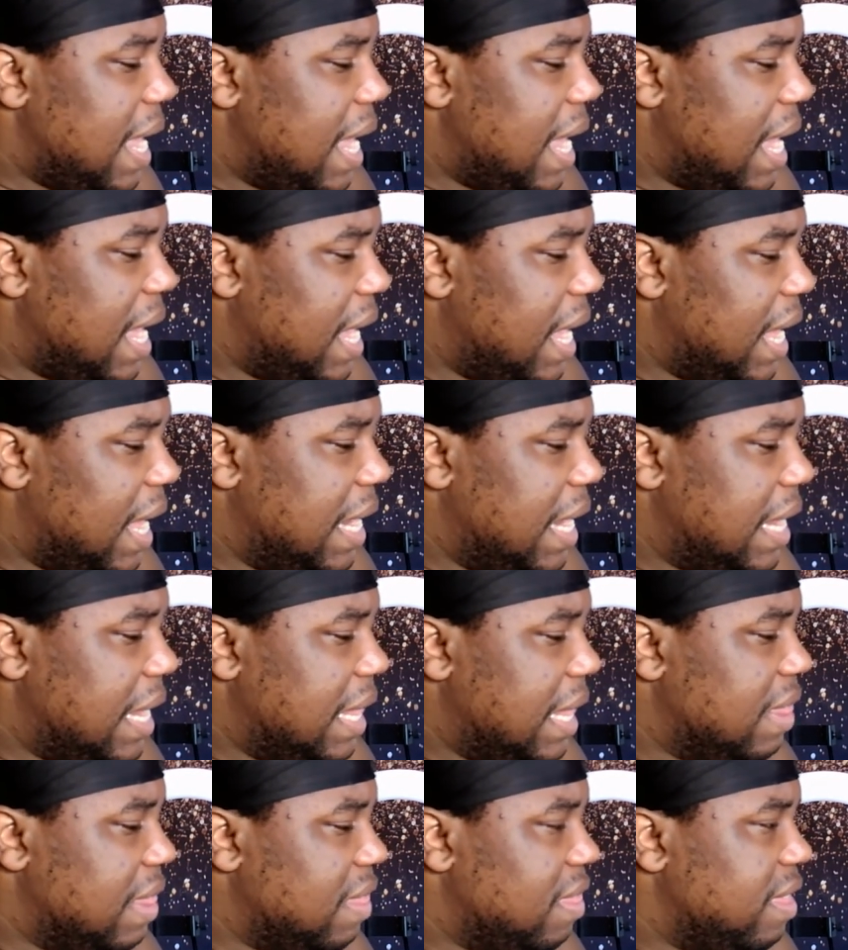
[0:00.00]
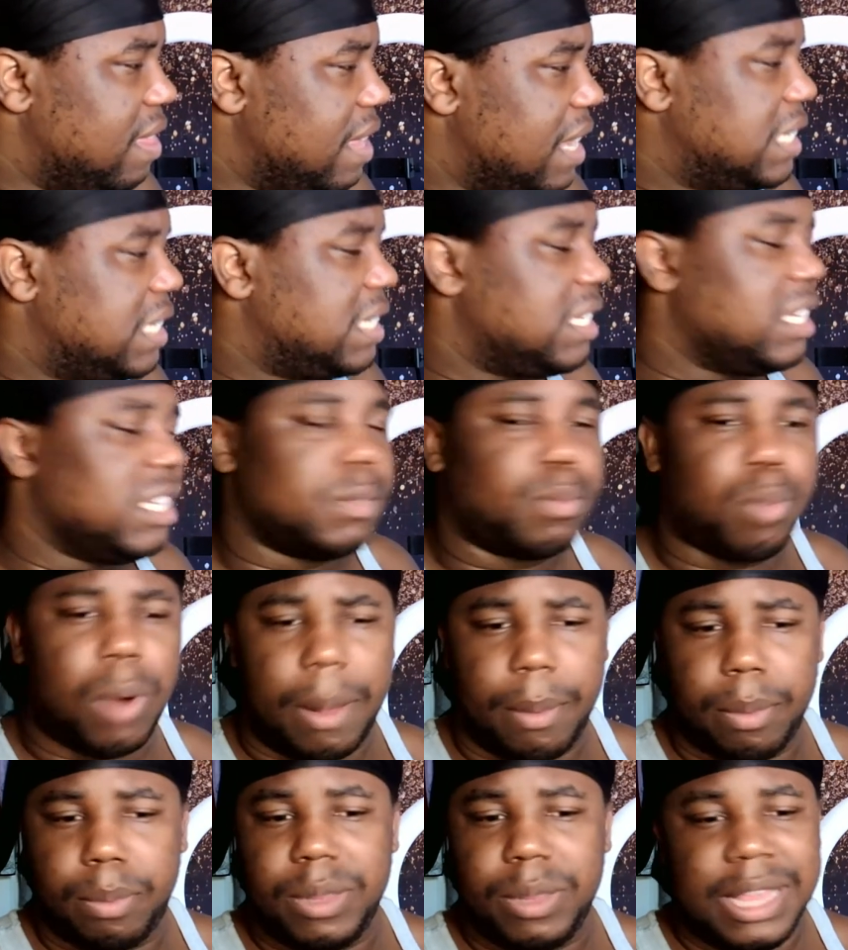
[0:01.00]
And this is
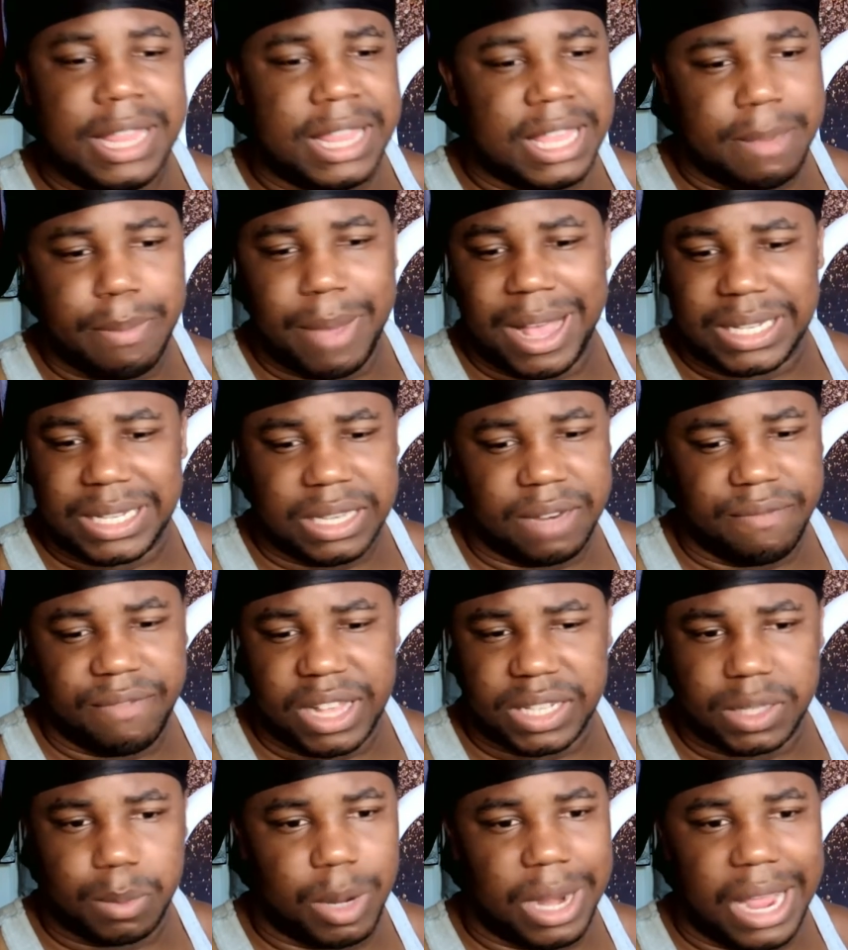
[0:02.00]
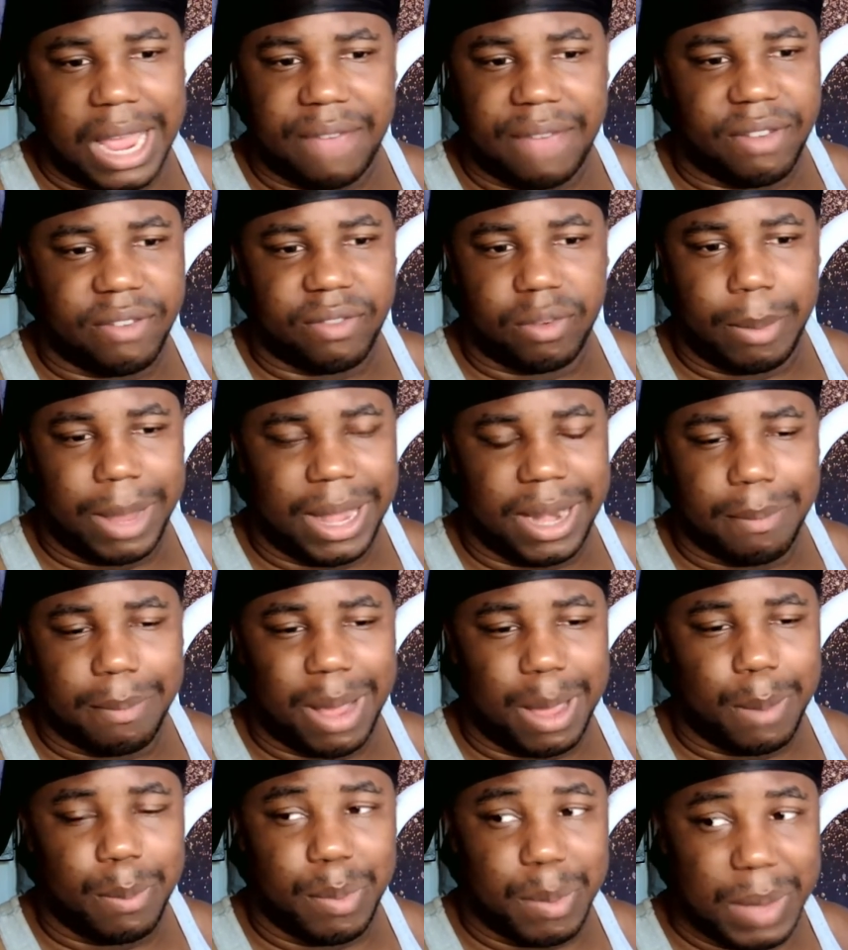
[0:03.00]
probably the best investment I have ever made
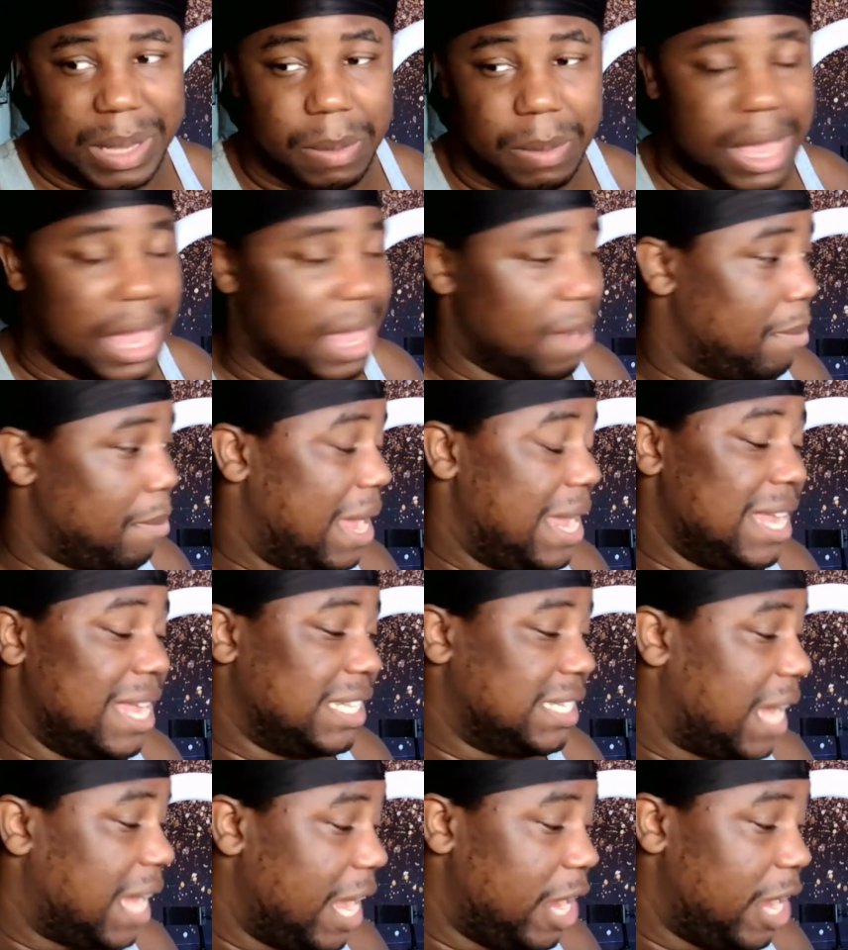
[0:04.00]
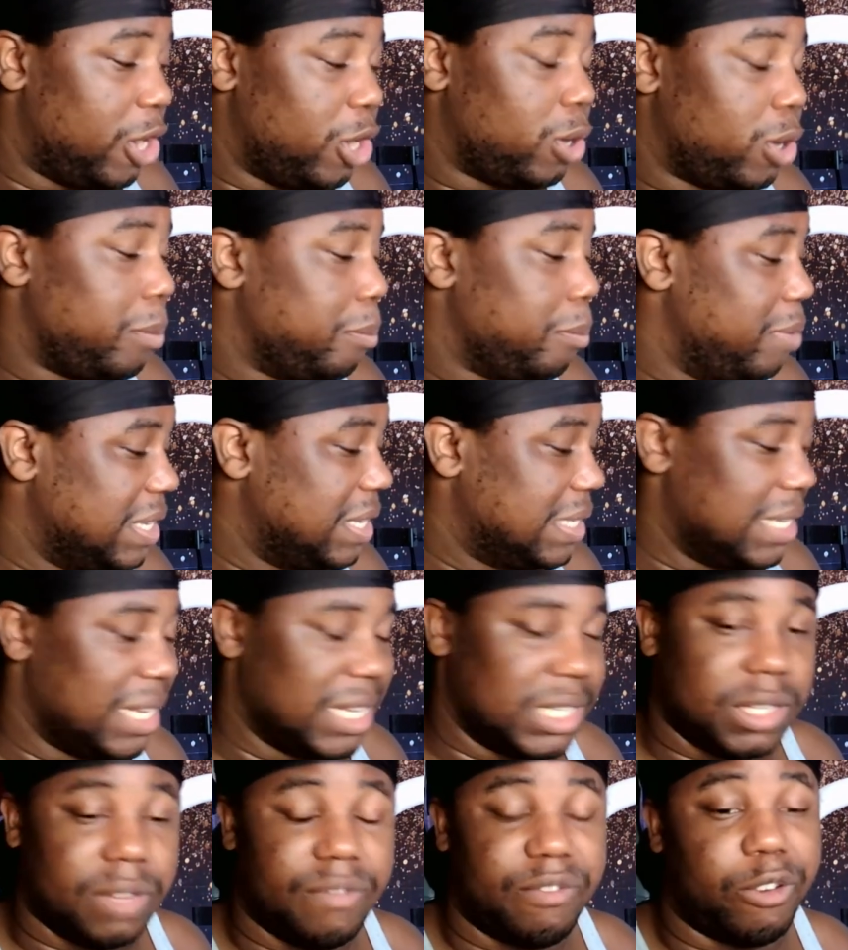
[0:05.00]
in my entire
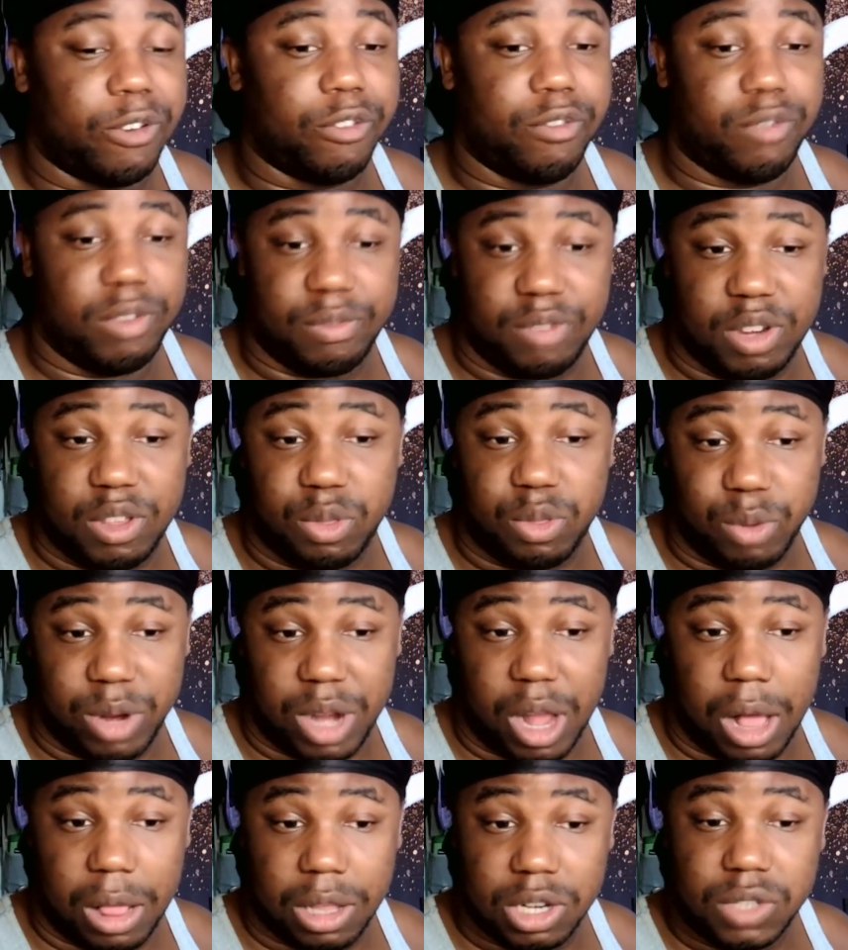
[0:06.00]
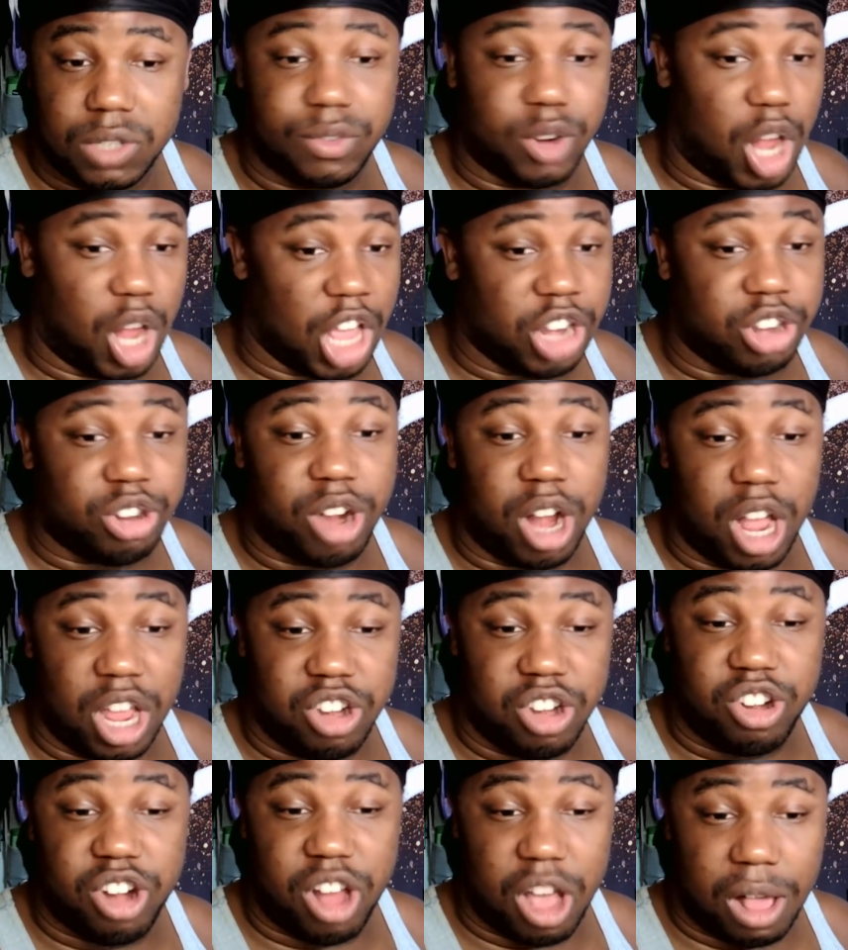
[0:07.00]
business. And for $53, for under
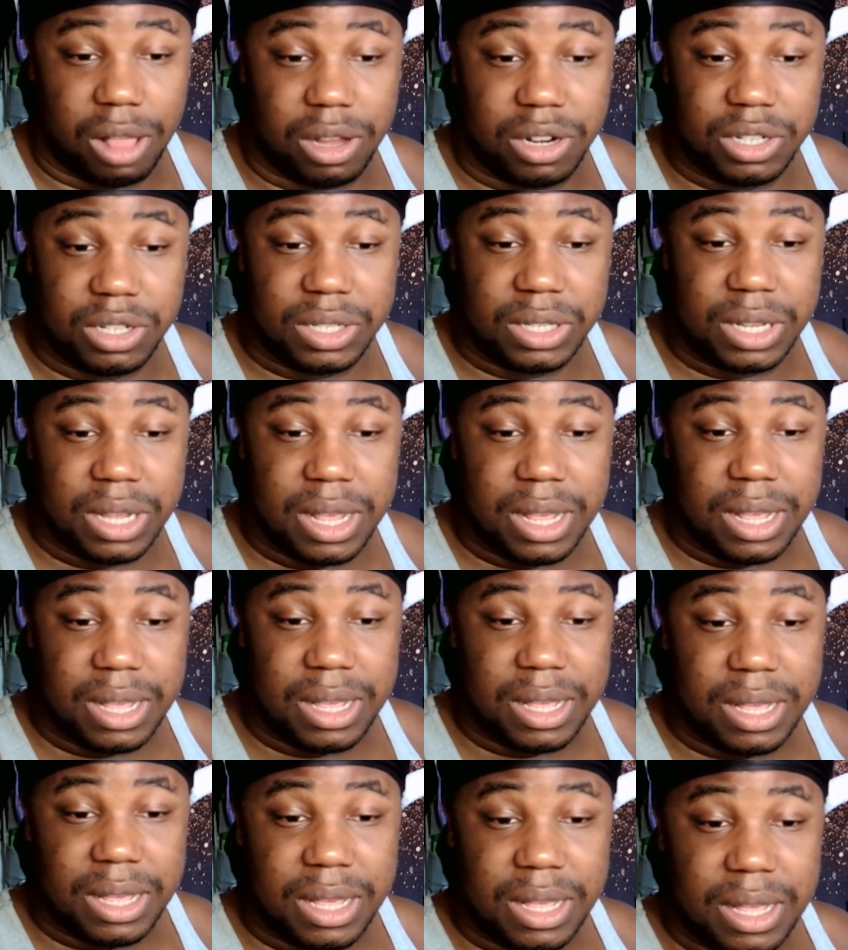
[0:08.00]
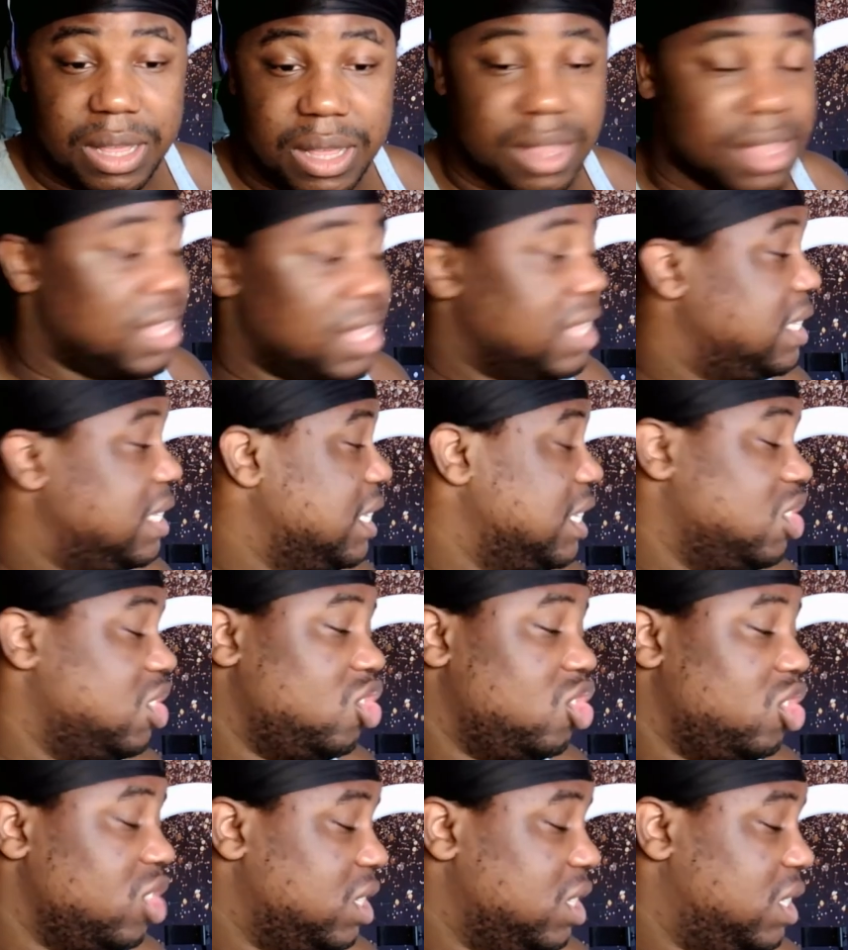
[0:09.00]
$100, this is
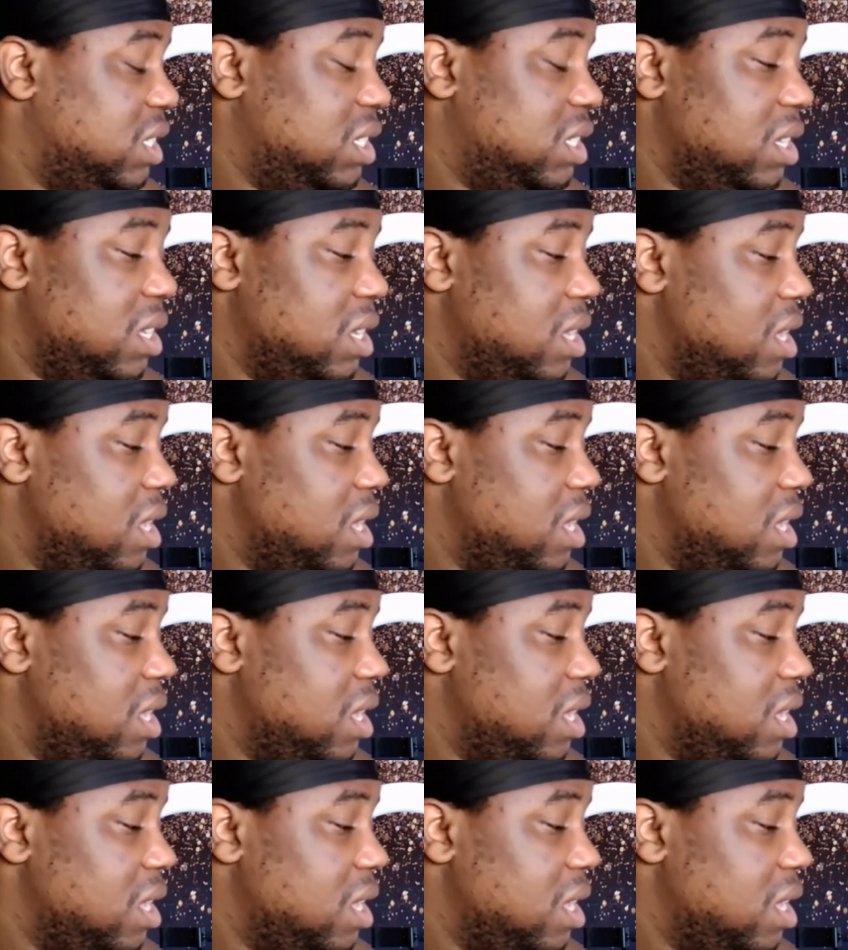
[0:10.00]
just